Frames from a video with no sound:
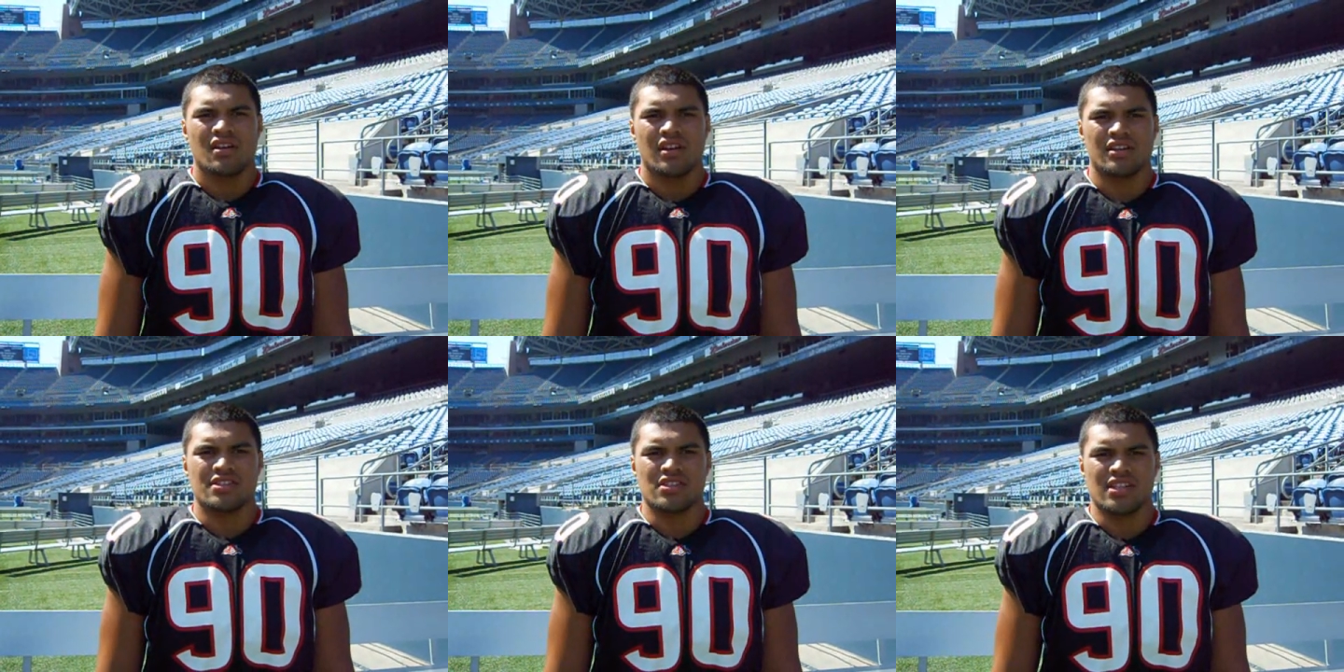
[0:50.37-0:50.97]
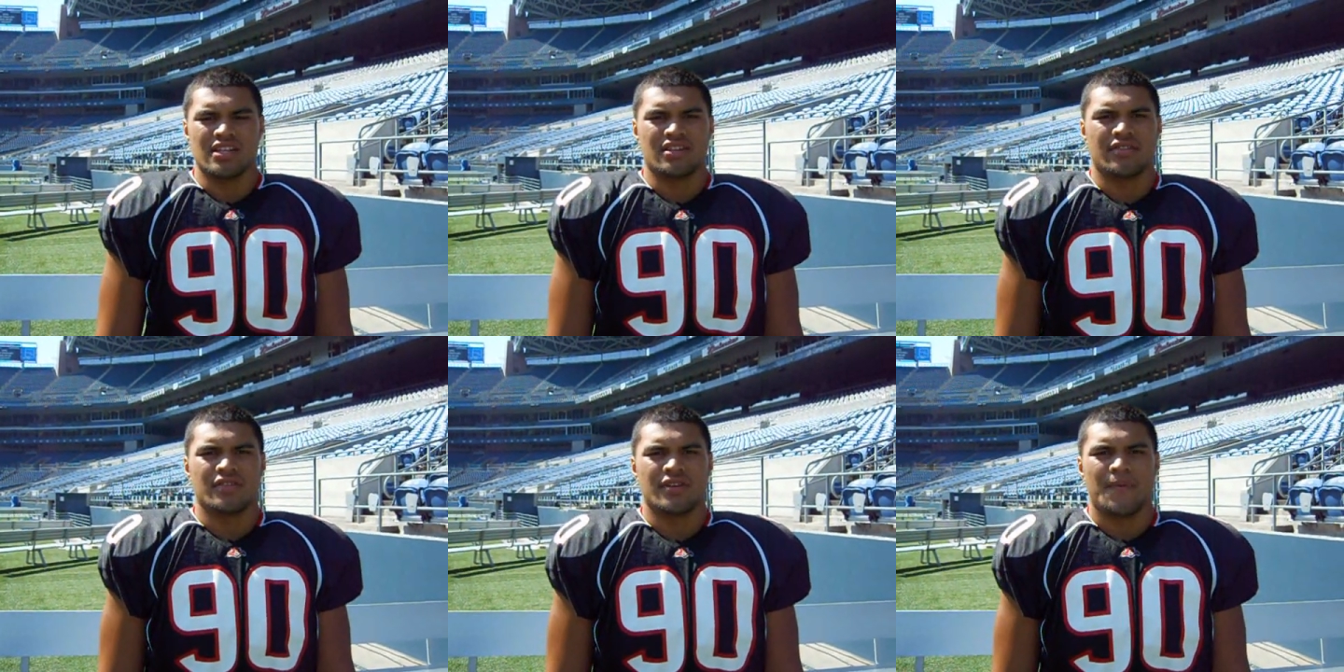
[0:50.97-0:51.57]
and into the league and
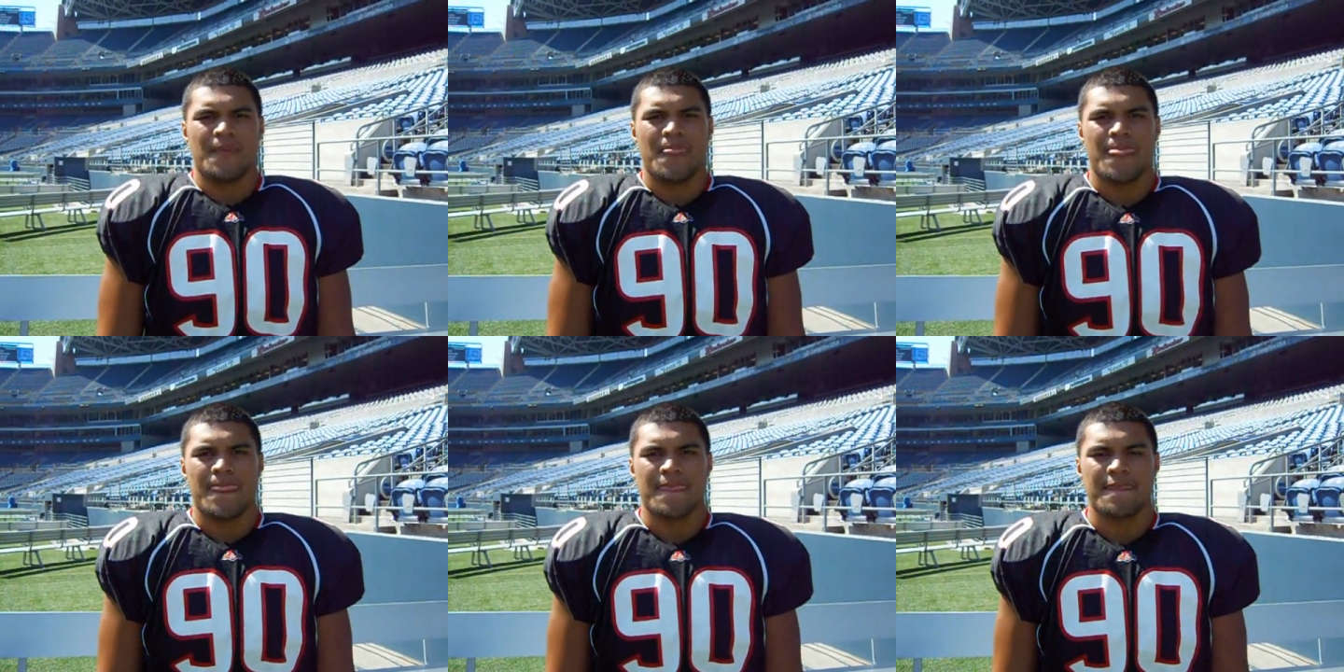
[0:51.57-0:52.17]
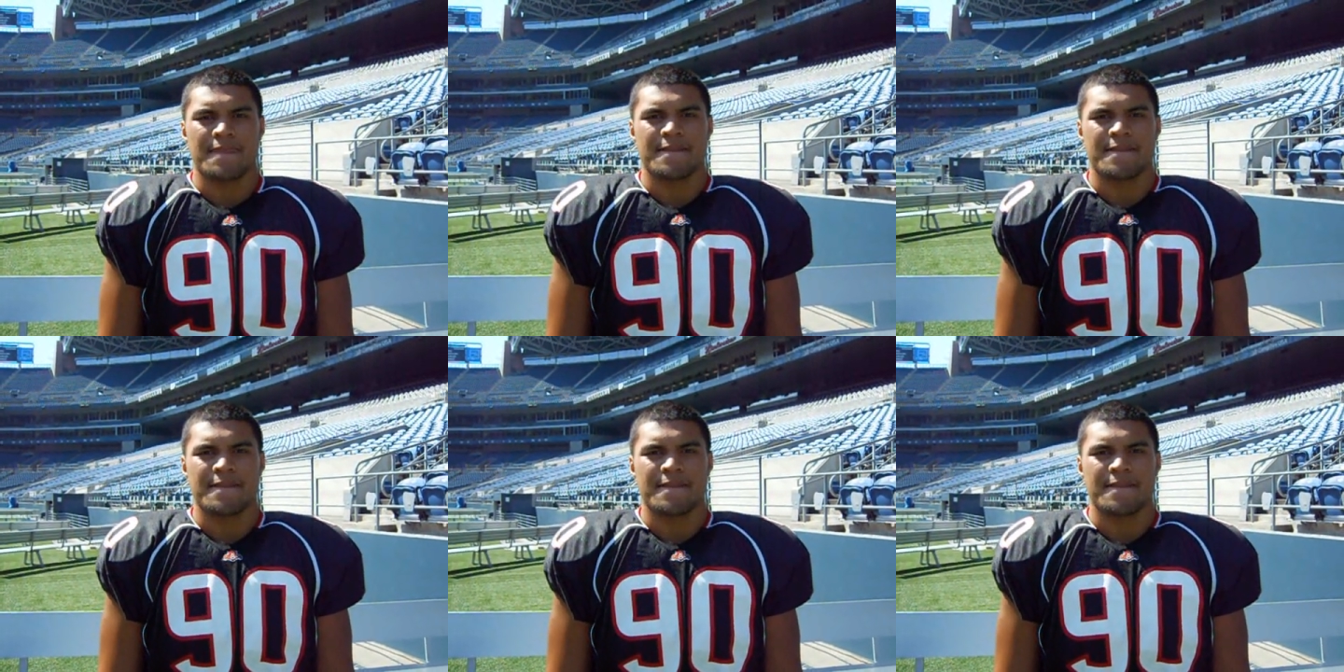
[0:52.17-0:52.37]
everything.